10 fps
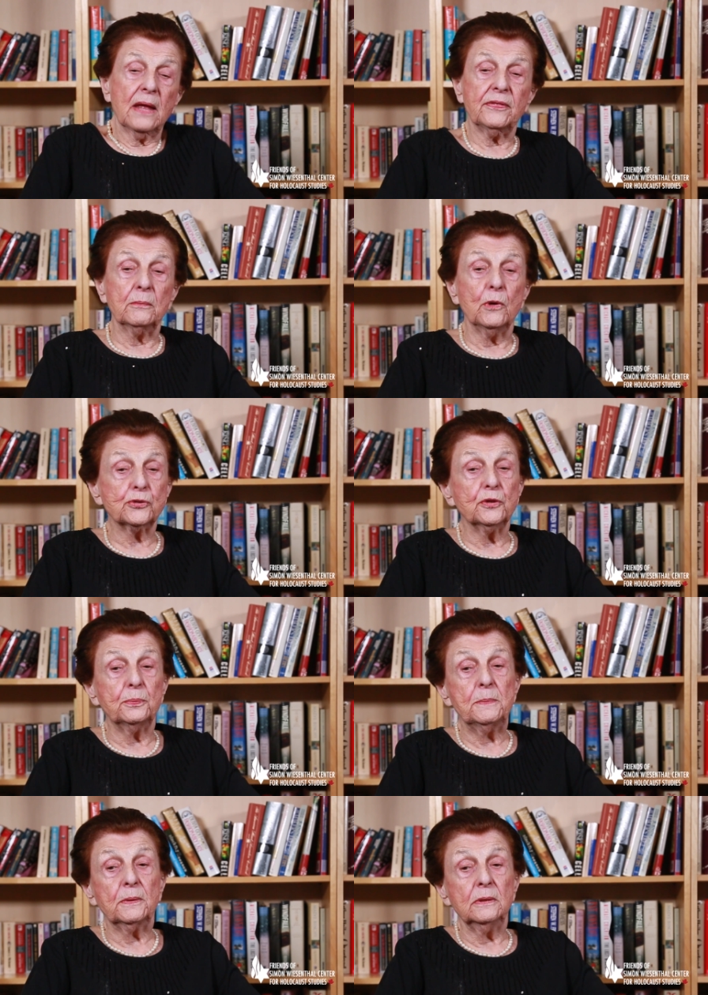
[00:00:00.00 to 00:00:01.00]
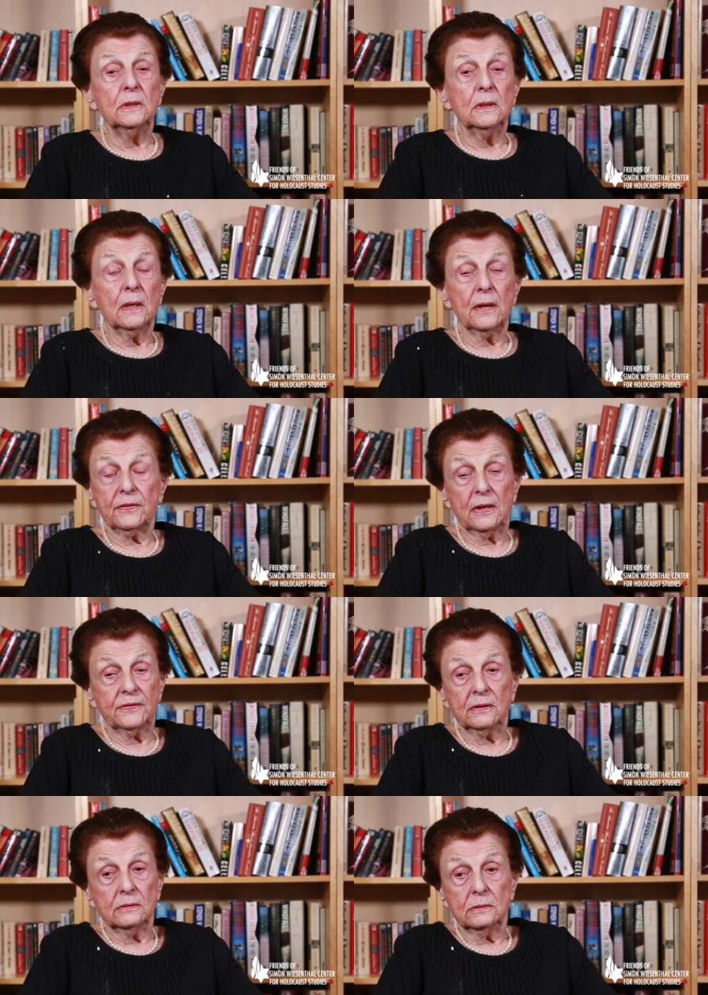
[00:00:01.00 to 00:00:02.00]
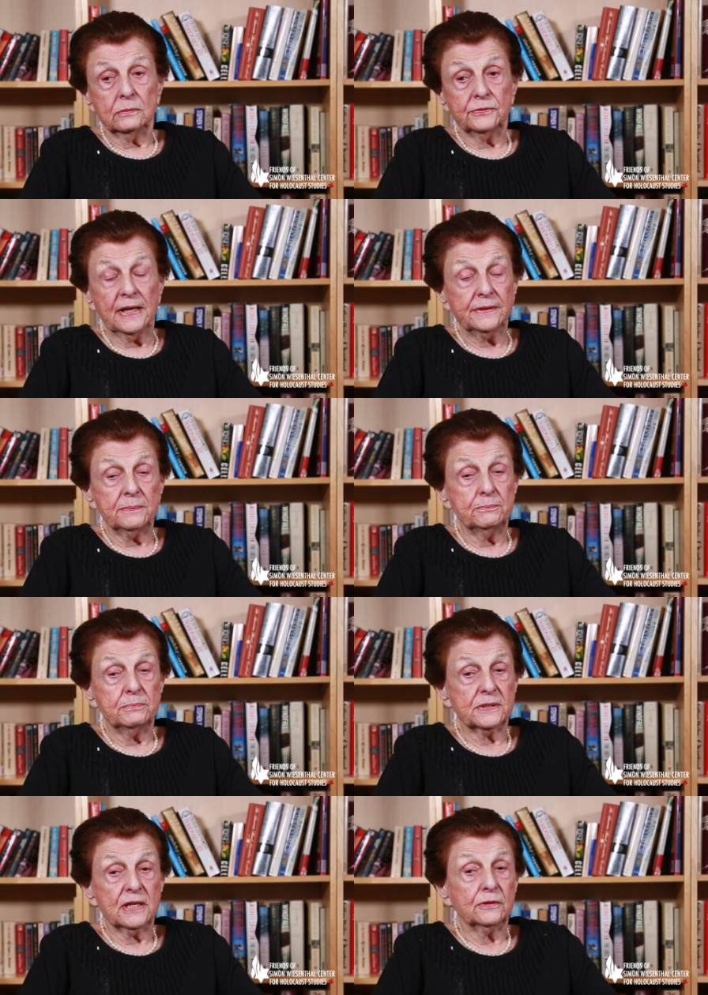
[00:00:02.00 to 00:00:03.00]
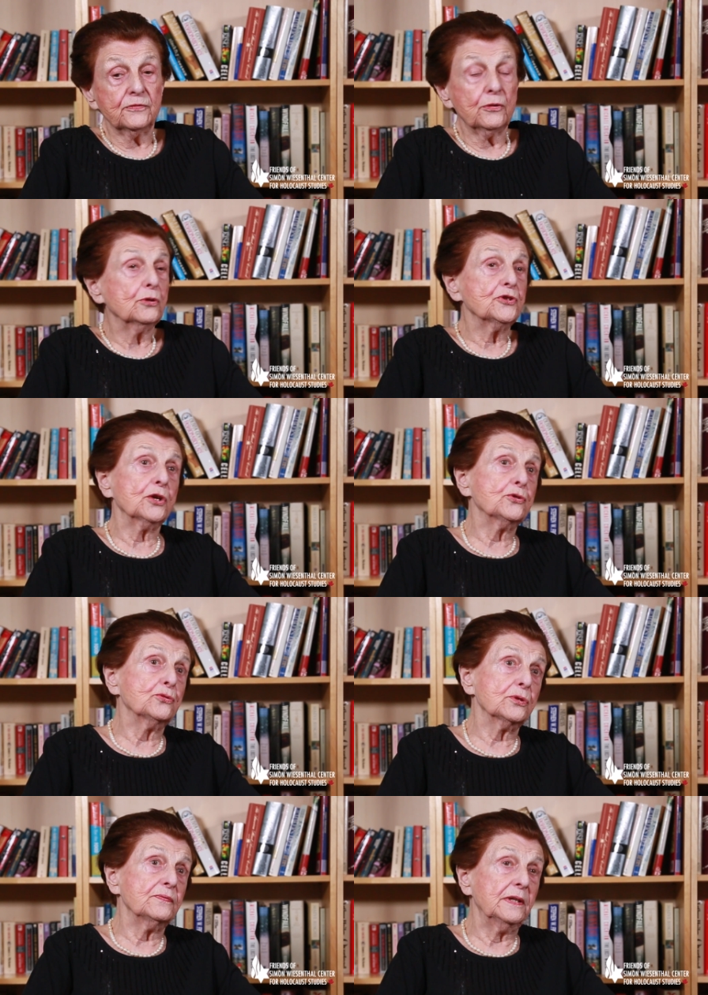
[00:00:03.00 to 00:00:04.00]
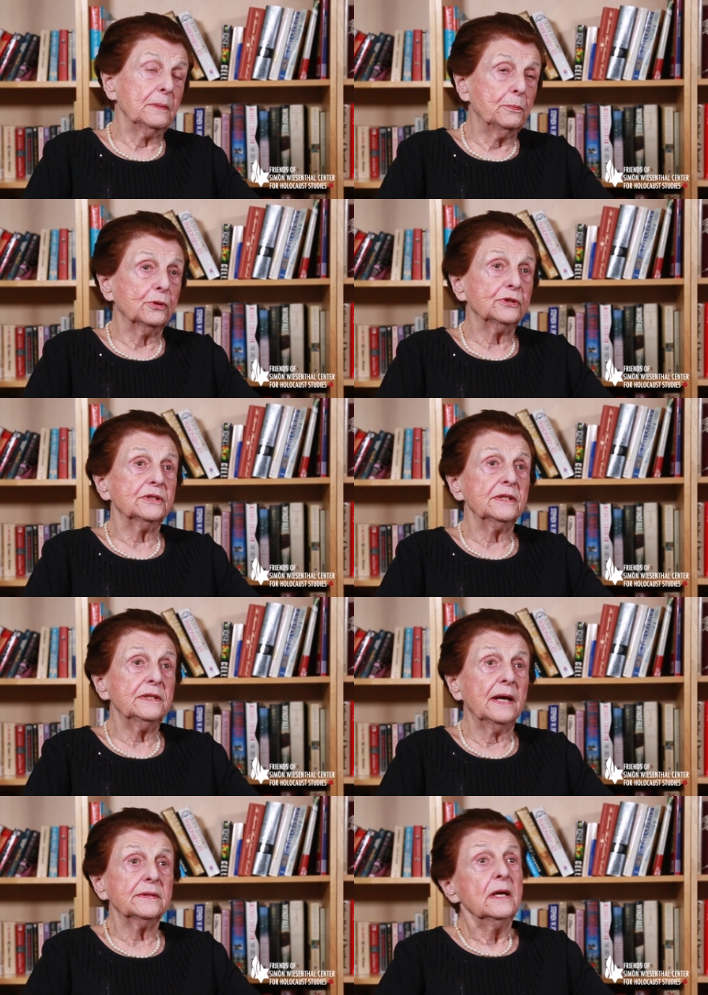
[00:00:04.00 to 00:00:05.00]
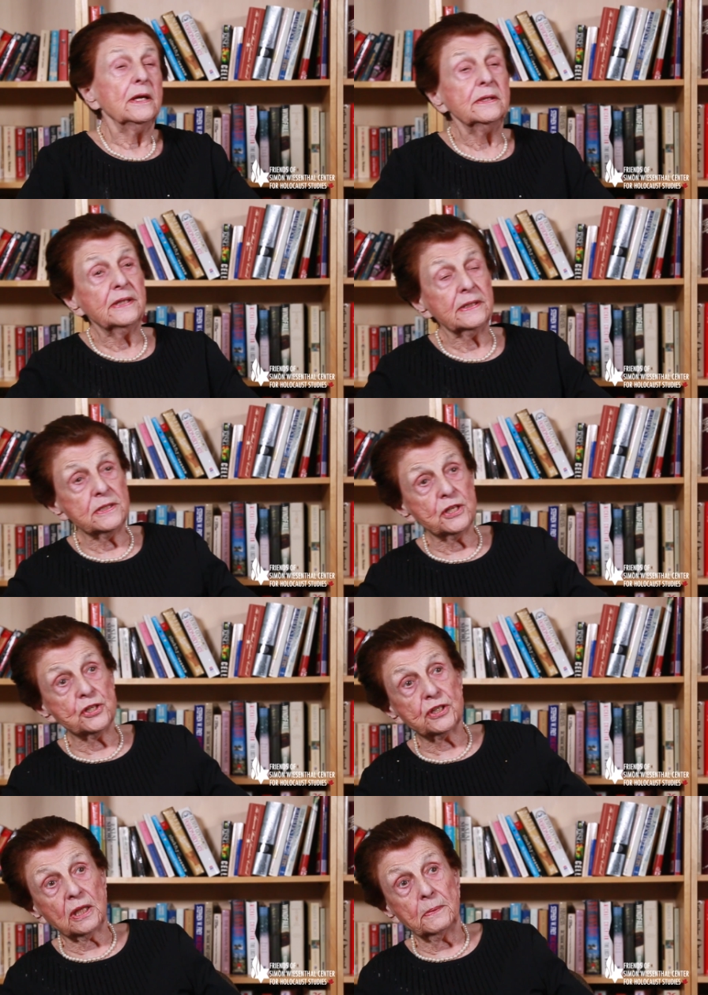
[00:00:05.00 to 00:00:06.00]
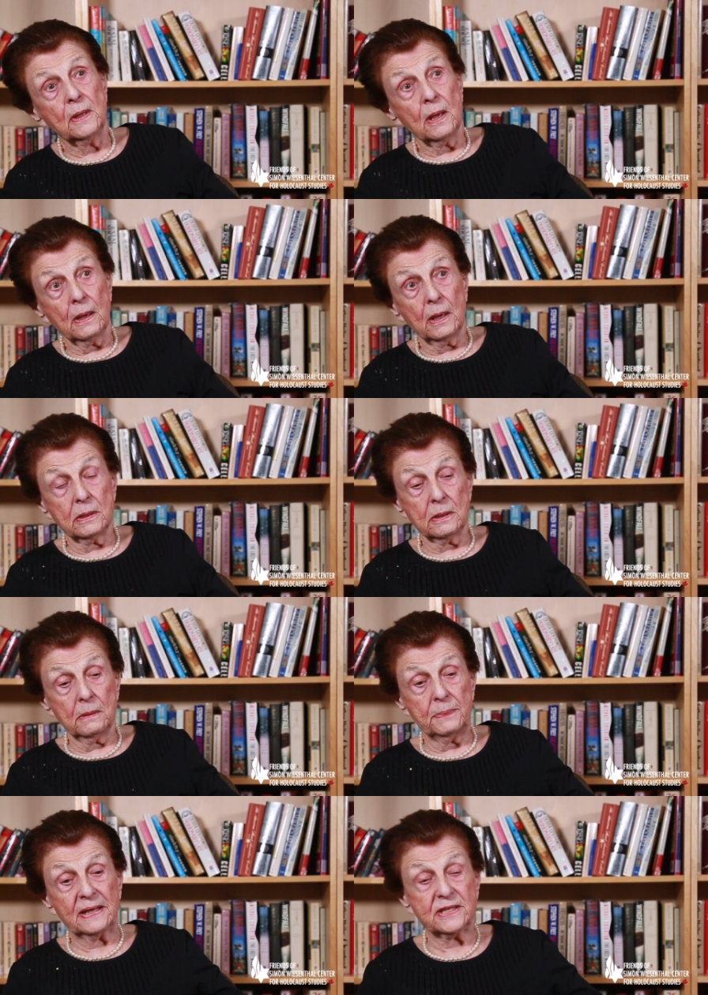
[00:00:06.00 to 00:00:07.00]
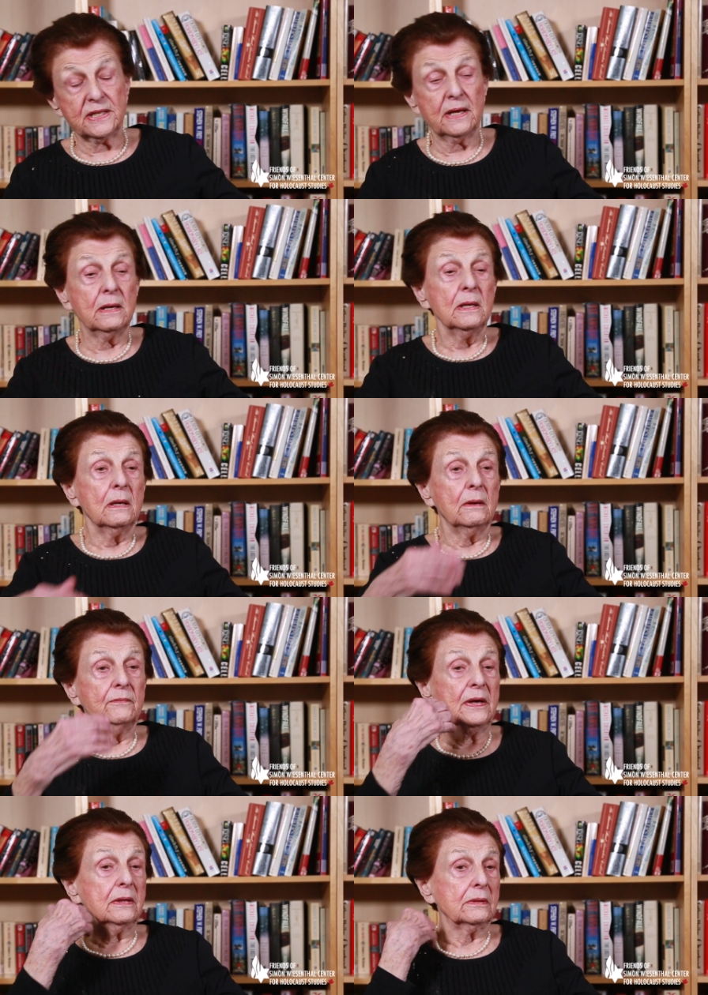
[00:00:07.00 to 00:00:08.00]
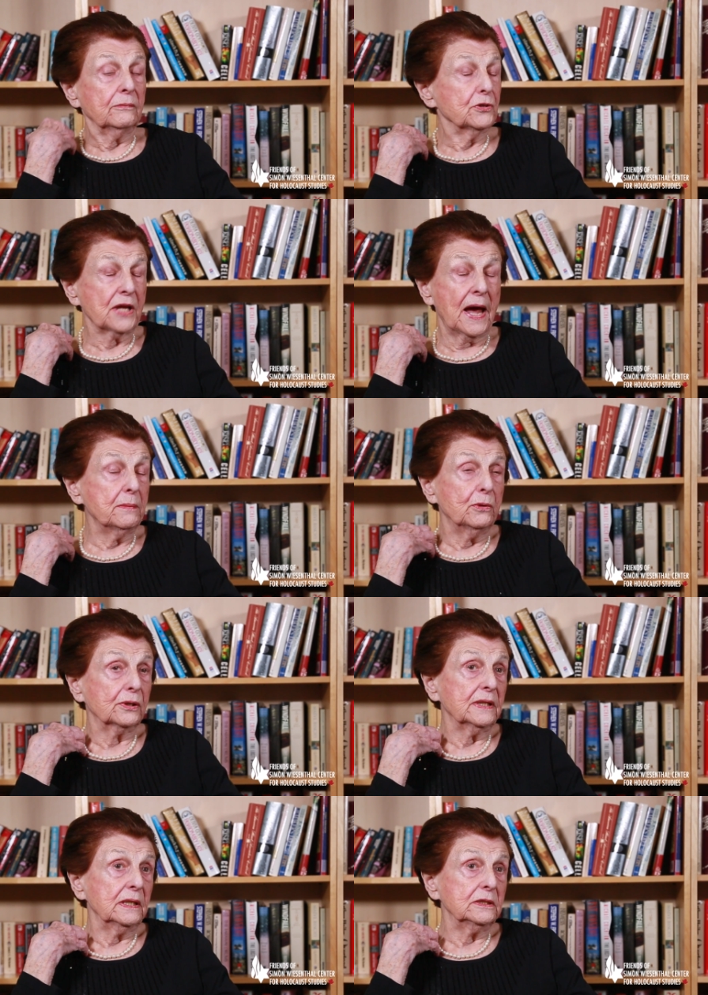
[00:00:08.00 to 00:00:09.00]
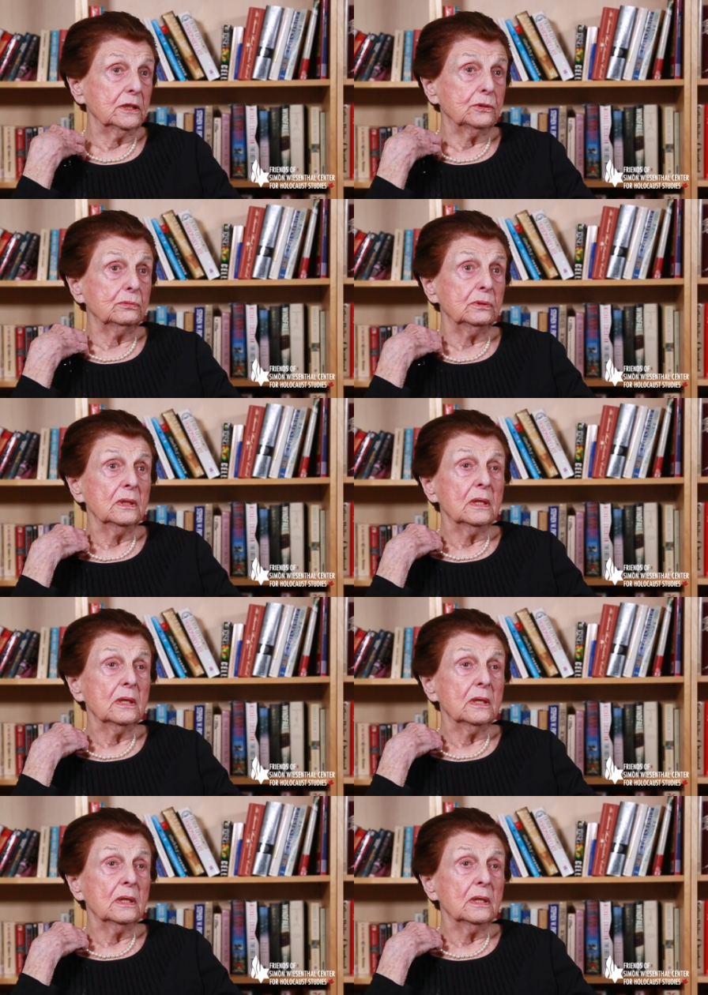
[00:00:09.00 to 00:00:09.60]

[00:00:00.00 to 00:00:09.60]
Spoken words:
think most of people, I think over 90% of all Czech Jews were deported and died. In Theresienstadt, per se, was high mortality too.